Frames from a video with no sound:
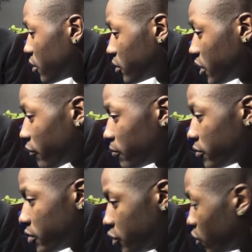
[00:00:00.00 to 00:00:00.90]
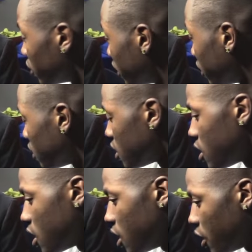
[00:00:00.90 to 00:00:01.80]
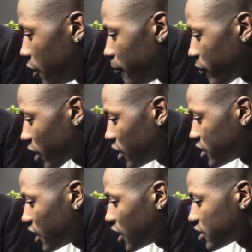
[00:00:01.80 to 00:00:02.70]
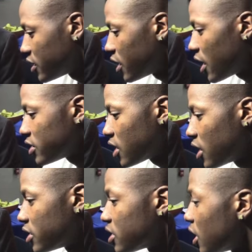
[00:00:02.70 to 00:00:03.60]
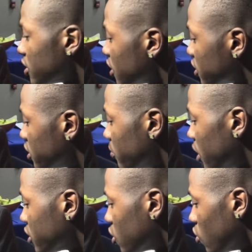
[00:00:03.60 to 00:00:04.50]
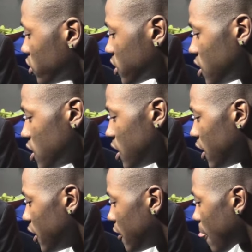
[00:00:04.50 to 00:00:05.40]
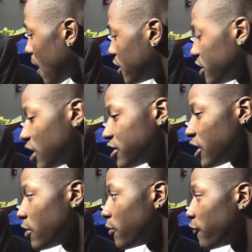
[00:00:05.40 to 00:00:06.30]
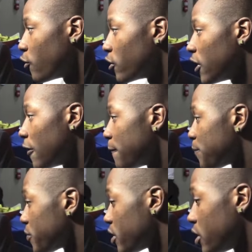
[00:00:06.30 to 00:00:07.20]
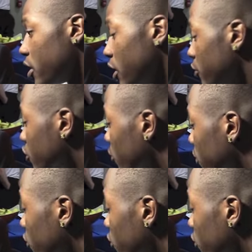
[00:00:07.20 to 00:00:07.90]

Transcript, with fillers: it was him doing it. Yeah. Um, like I said, I seen Anton at his highest, and I seen him at his lowest. Sure. And I, I, said before that he was gonna be the